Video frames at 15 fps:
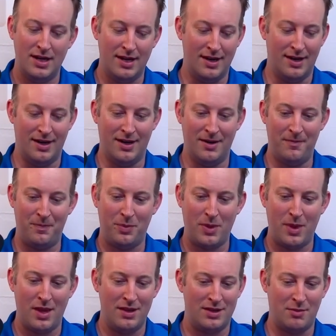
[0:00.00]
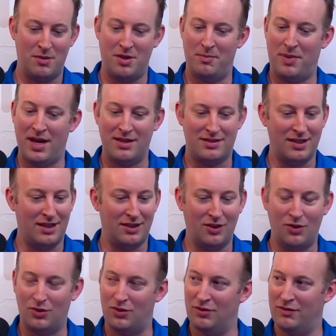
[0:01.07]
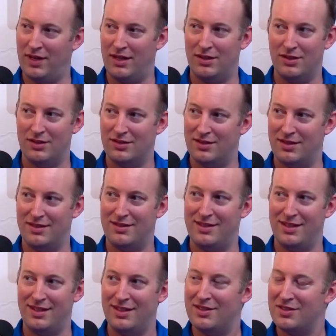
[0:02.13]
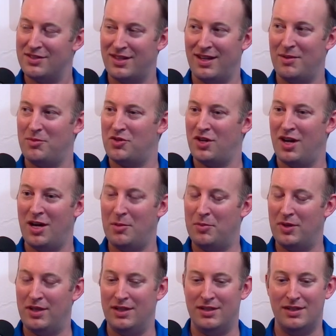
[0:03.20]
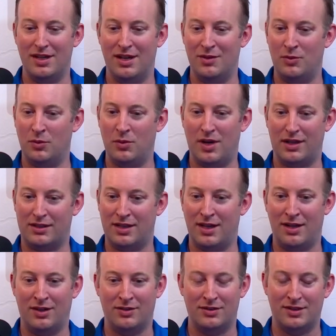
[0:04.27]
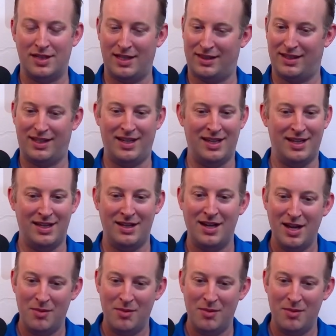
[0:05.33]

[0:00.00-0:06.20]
Some of the best local vendors in the city just set up shop, and we'll walk down, take the kid,